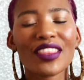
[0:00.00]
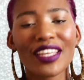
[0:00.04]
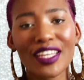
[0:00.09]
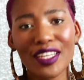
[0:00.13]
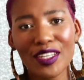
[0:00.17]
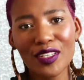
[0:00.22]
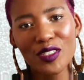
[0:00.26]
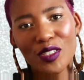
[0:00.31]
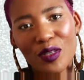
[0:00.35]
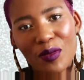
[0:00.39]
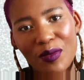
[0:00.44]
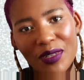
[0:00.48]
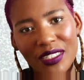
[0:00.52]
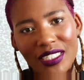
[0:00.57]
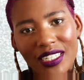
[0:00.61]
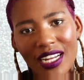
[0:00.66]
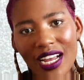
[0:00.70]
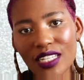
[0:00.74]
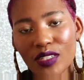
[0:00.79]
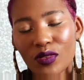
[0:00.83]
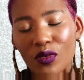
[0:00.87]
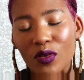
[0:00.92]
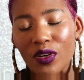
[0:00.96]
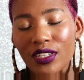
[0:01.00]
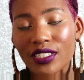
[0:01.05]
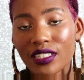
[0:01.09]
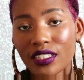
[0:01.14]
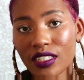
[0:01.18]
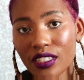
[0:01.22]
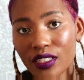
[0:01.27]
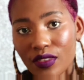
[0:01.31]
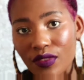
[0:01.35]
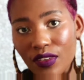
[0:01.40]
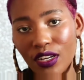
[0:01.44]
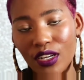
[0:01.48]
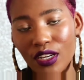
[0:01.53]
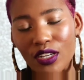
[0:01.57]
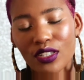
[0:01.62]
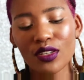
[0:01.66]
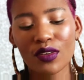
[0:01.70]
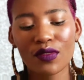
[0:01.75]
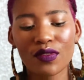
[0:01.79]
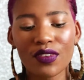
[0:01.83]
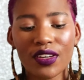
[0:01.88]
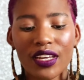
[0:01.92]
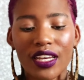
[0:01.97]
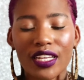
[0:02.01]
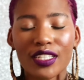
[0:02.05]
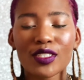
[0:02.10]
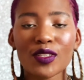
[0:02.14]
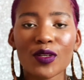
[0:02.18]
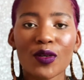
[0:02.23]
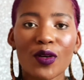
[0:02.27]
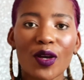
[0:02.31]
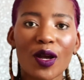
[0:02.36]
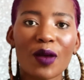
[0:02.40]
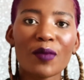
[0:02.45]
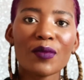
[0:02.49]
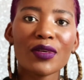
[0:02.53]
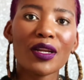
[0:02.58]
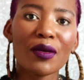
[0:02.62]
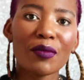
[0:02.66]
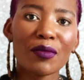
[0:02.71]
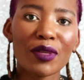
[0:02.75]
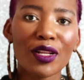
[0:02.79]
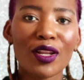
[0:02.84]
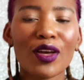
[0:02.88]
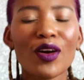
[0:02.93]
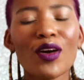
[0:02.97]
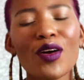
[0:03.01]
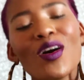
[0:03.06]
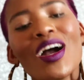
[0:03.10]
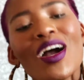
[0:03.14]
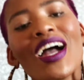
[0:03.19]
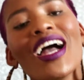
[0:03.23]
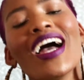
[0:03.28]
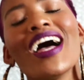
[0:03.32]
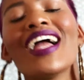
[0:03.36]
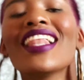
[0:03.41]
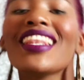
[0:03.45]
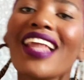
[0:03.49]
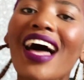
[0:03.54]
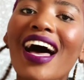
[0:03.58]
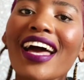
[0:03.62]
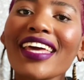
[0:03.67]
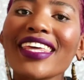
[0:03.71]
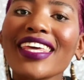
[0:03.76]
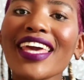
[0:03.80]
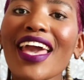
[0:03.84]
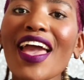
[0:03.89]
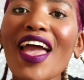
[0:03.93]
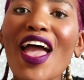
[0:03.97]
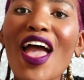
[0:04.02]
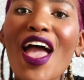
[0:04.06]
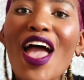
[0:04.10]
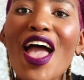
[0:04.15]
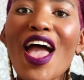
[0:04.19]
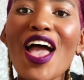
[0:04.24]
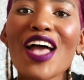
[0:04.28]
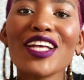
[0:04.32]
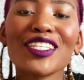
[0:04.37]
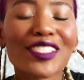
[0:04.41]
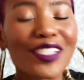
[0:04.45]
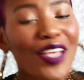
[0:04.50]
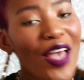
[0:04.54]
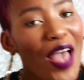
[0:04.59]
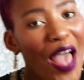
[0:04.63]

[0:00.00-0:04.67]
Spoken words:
thank you so much guys for watching this video. Don't forget to comment down below, like it